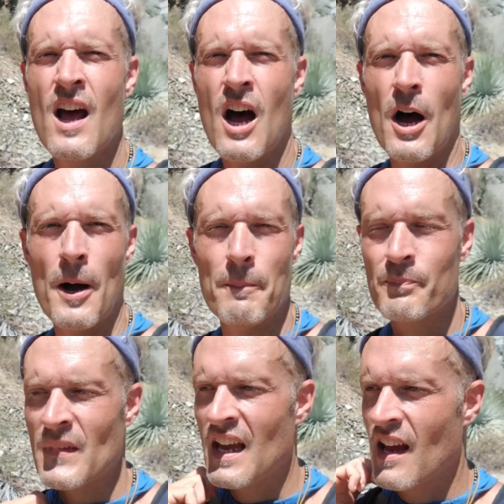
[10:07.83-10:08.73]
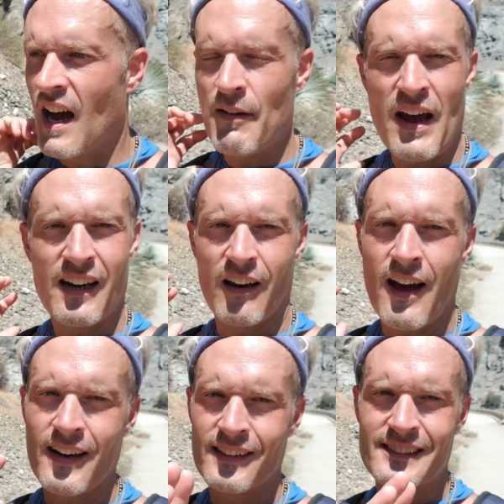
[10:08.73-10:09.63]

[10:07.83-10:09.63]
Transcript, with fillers: Um, I've had a lot of